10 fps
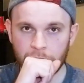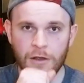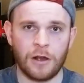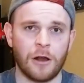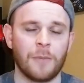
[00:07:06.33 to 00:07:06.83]

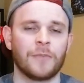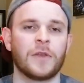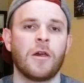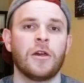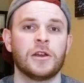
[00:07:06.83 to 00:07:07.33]

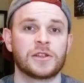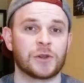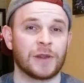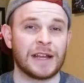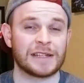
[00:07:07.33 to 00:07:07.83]

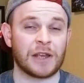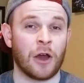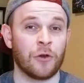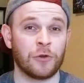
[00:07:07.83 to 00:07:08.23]
So that's how